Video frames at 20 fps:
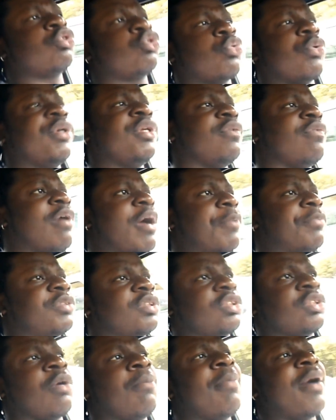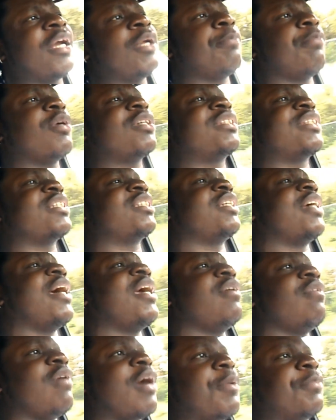15 to 20 reps. Some body parts 6 to
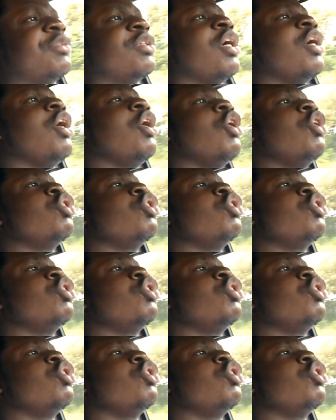8 reps.